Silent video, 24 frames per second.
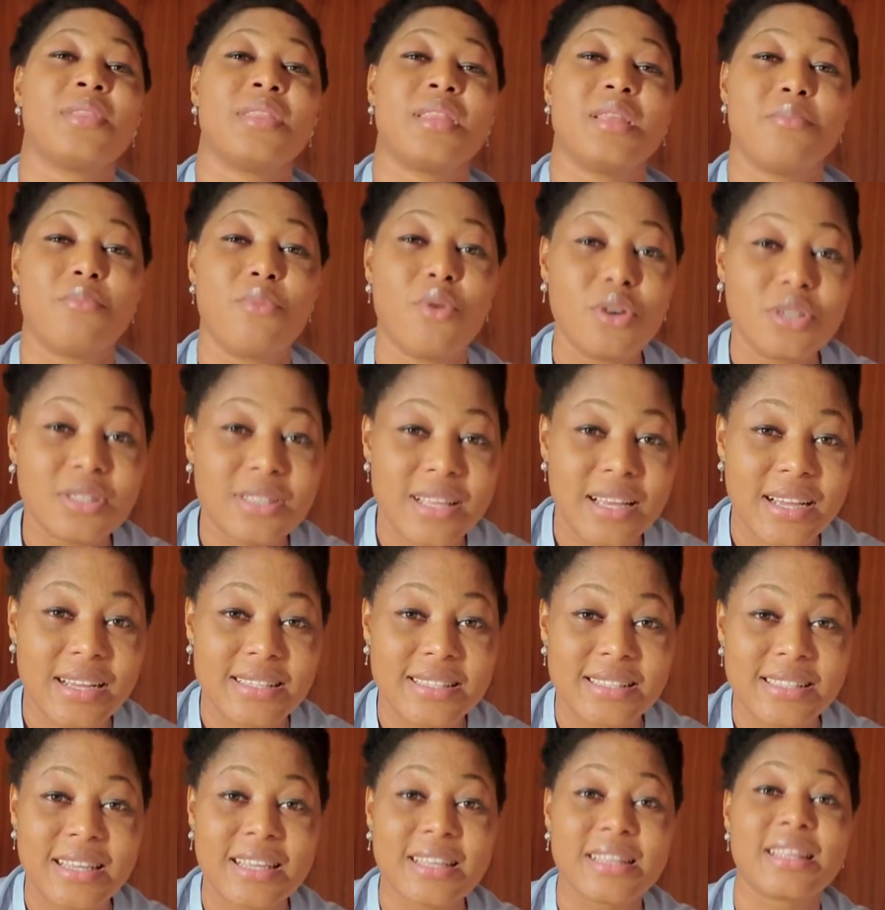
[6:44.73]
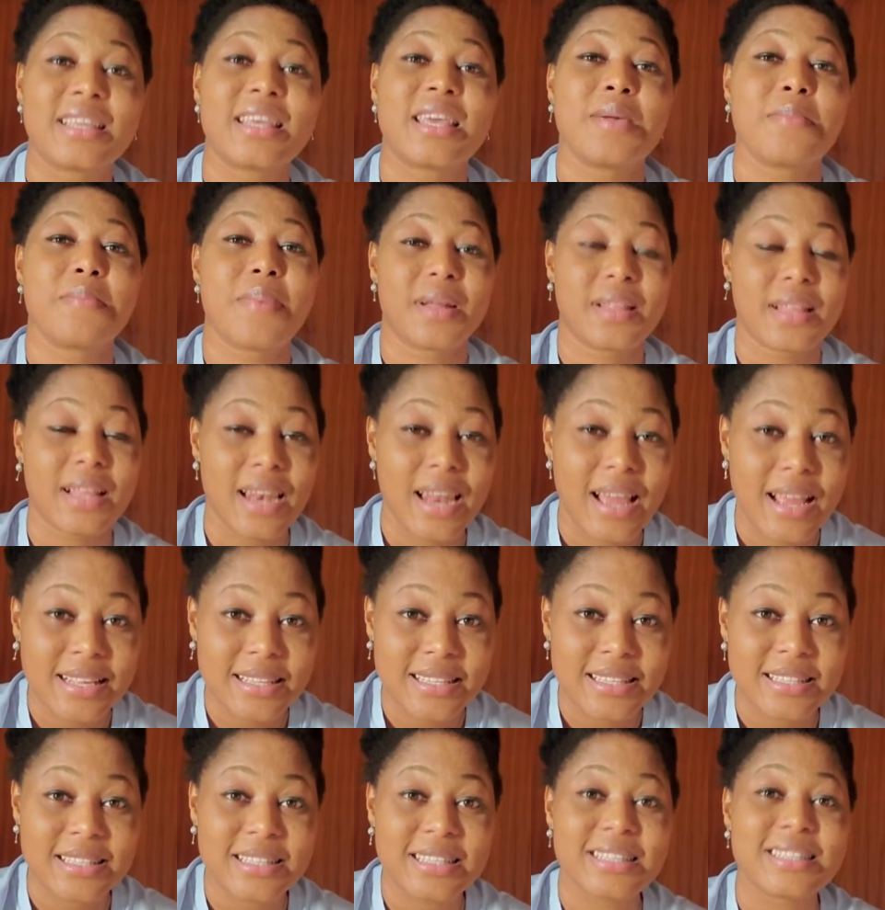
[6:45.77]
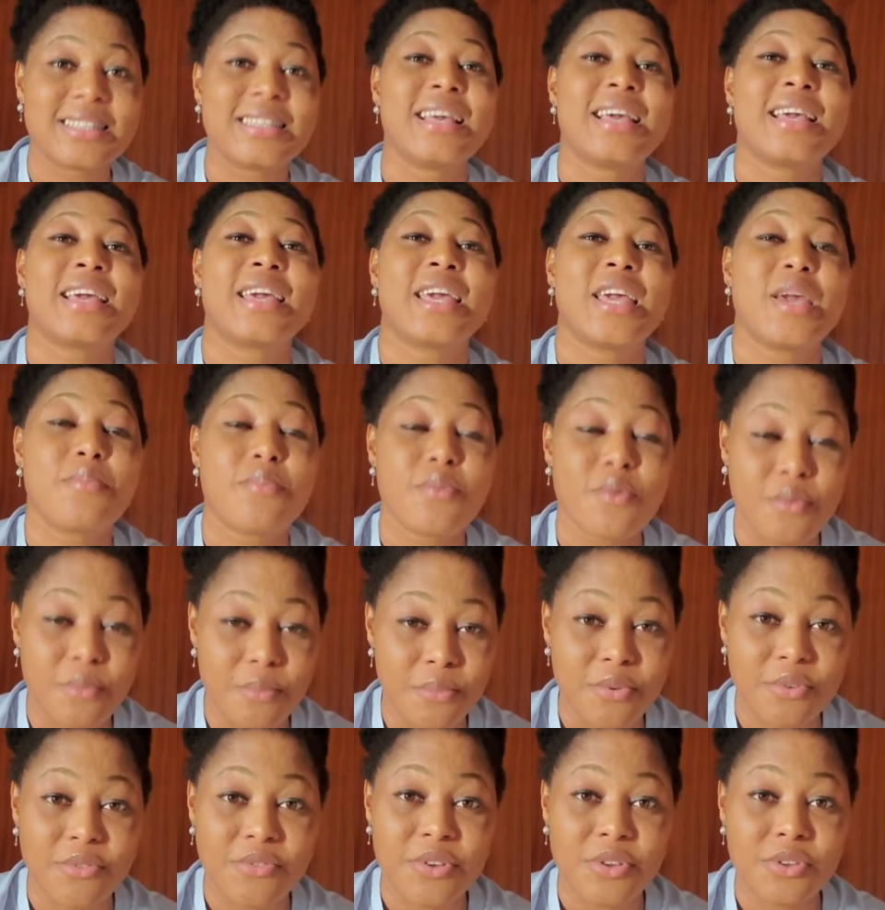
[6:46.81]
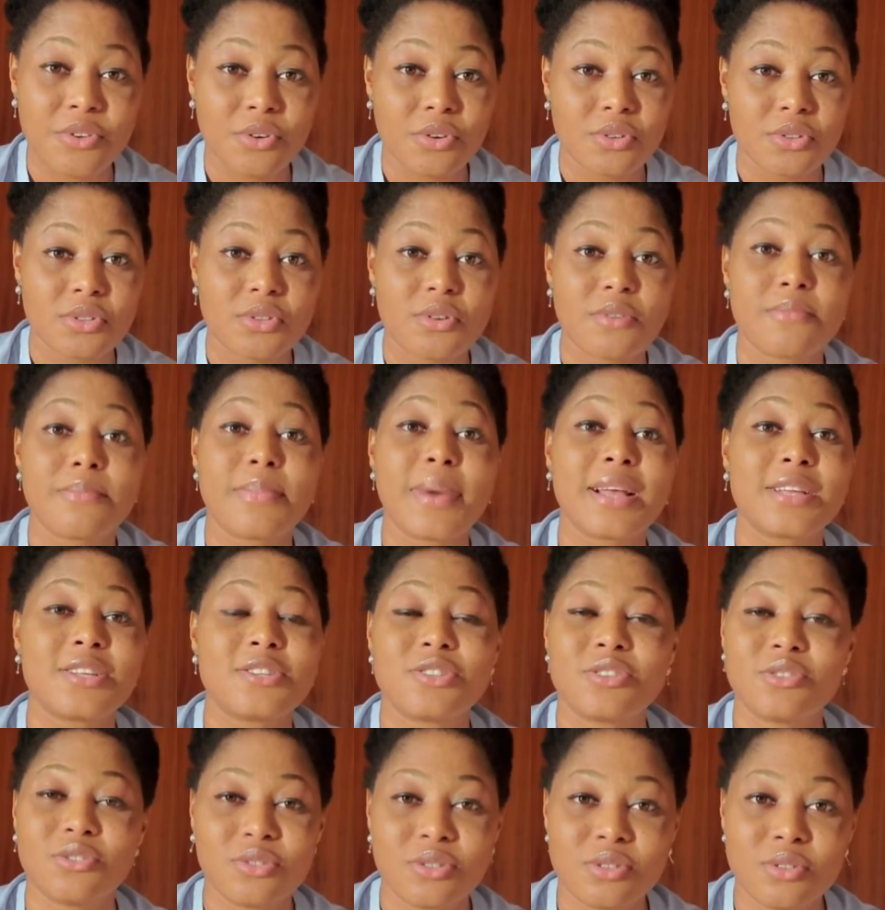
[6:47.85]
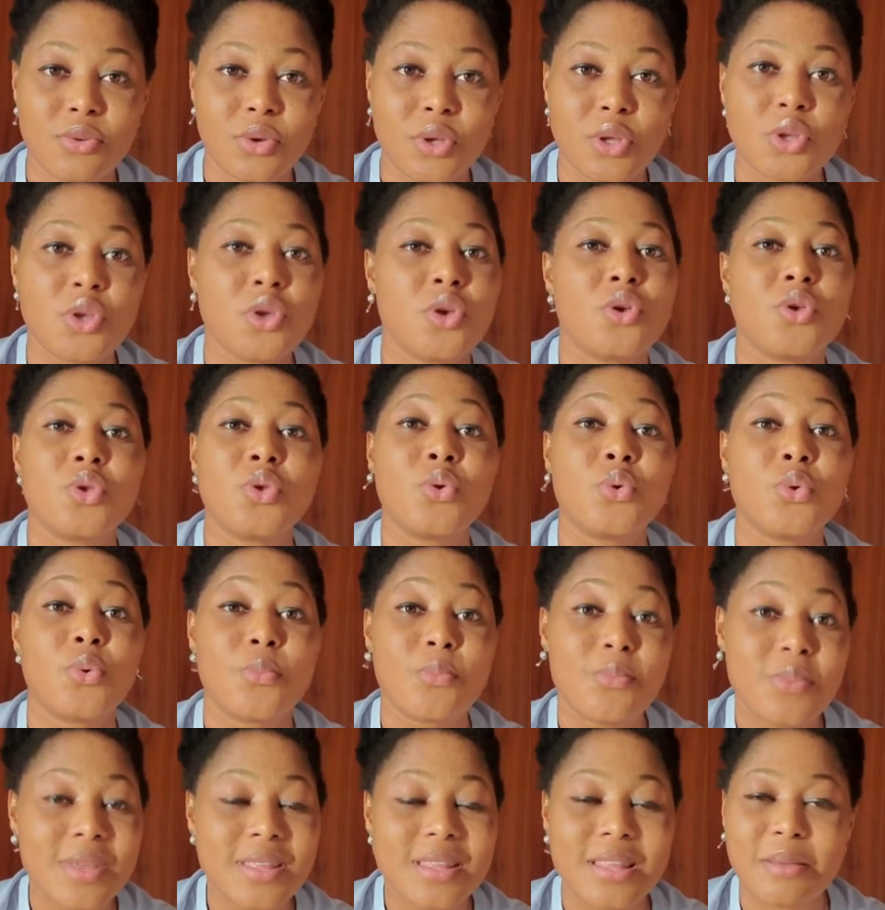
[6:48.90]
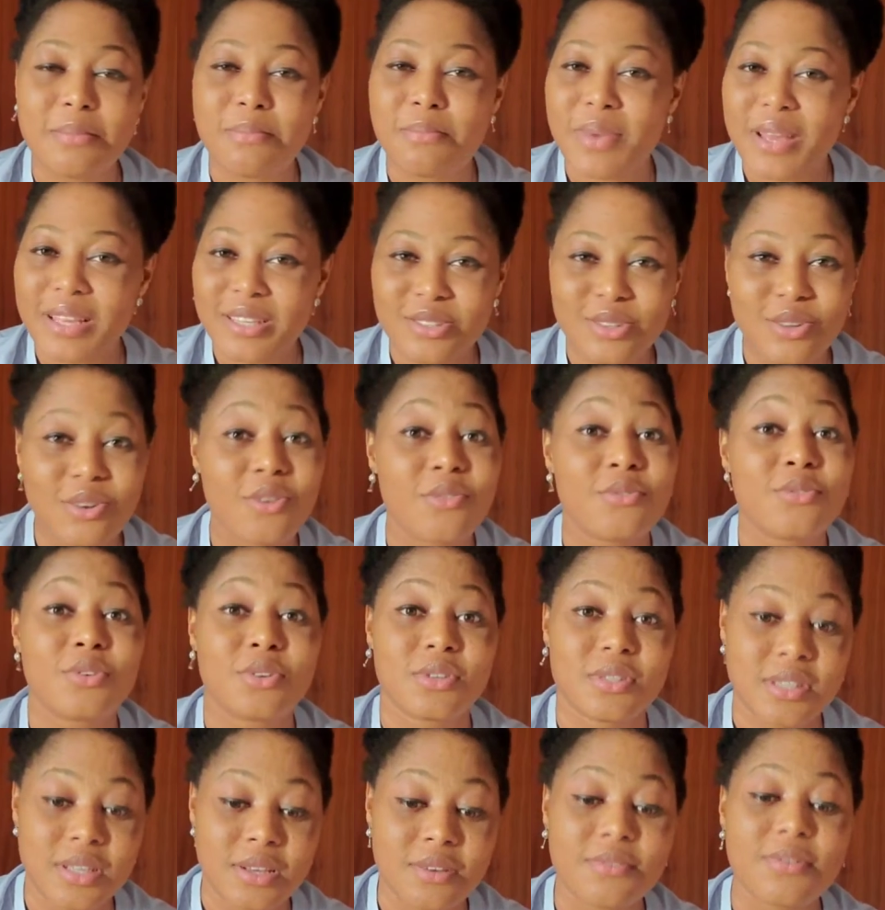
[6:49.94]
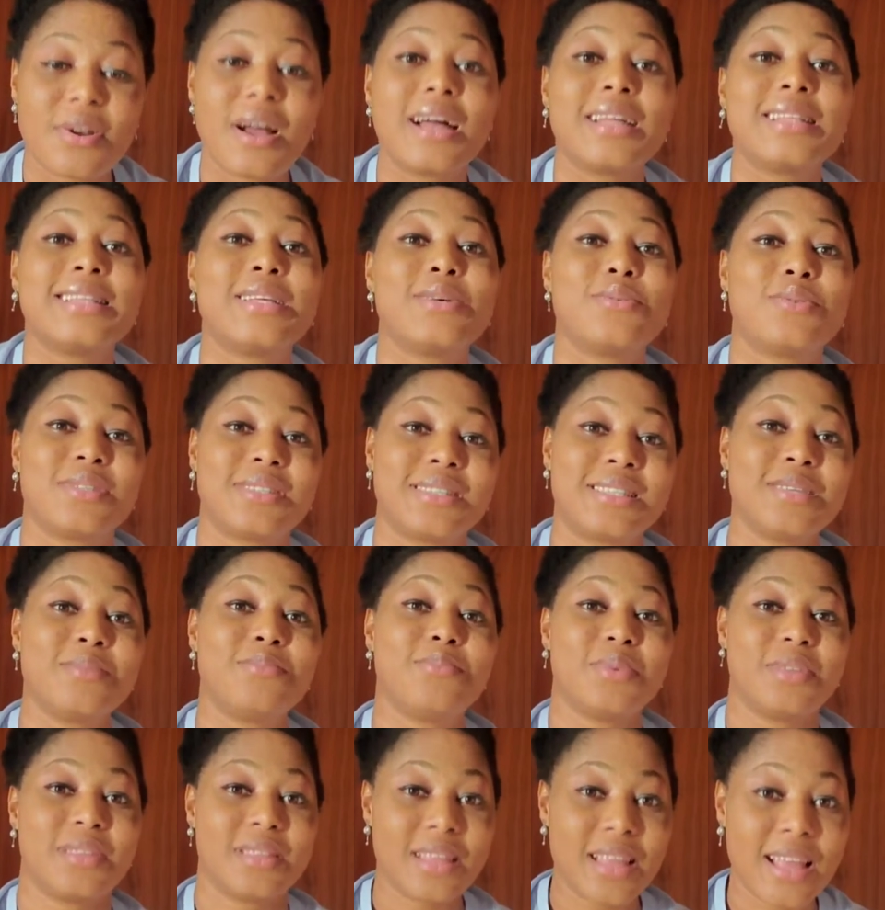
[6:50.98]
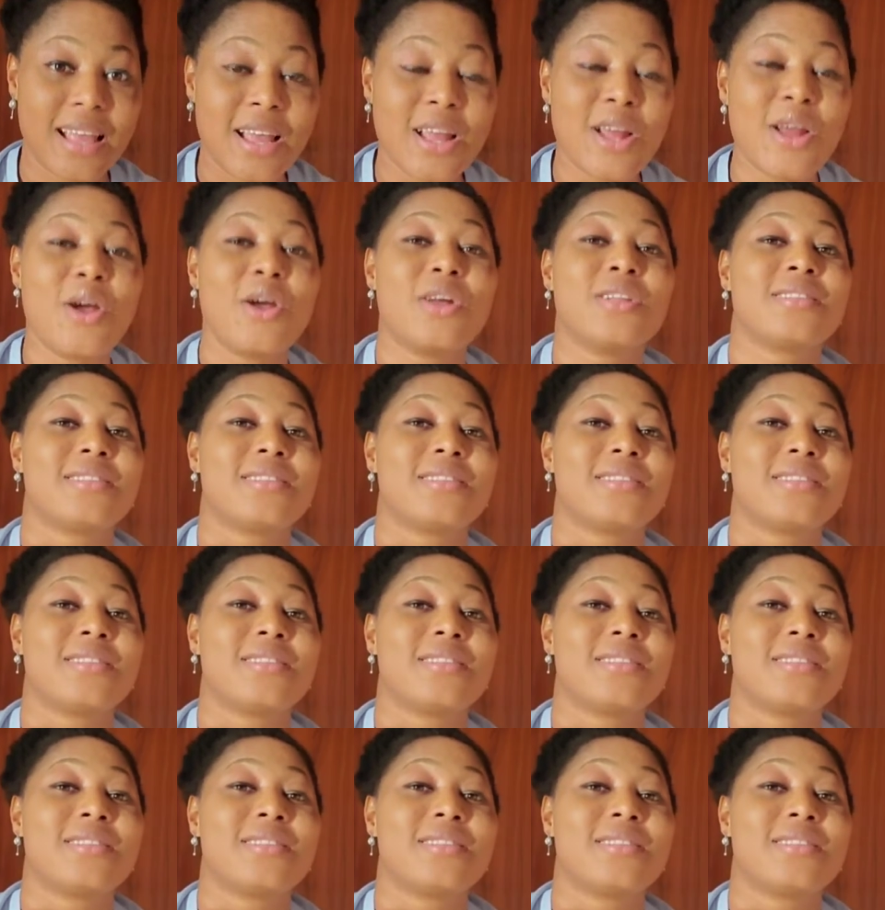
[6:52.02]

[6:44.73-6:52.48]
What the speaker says: The more they are saying, keep analyzing it. Keep improving yourself. By so doing, you'll be the best of yourself and they will still be there.